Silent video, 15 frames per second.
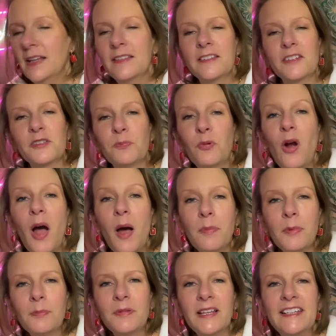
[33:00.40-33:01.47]
There's
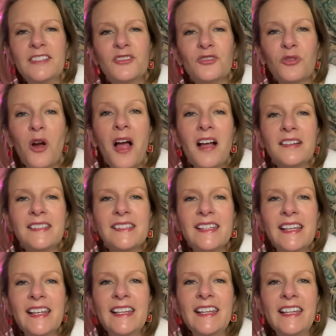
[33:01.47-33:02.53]
probably drugs
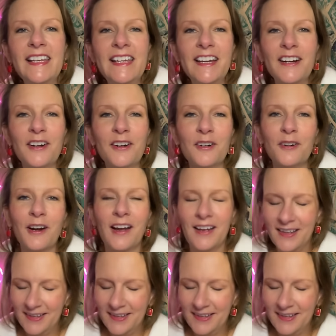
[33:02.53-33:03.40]
in here.